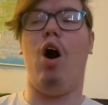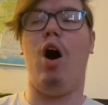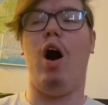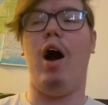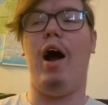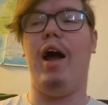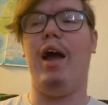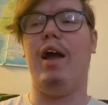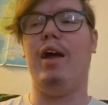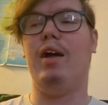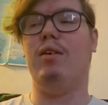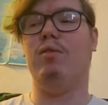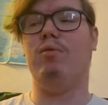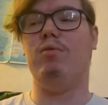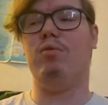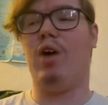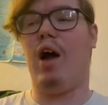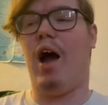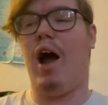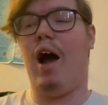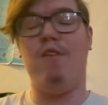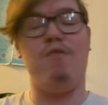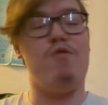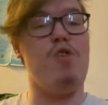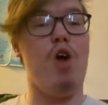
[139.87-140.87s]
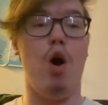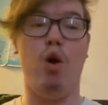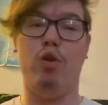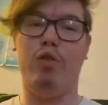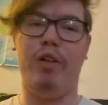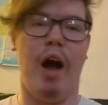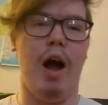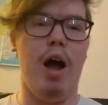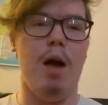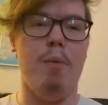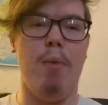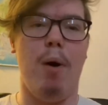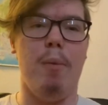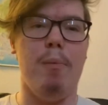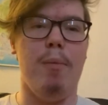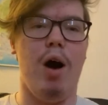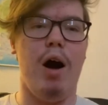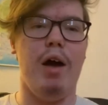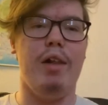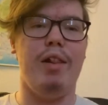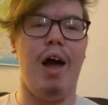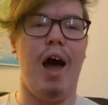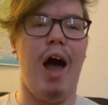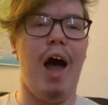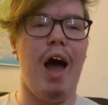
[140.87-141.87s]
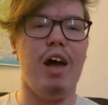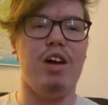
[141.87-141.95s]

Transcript: I have no doubt in my mind that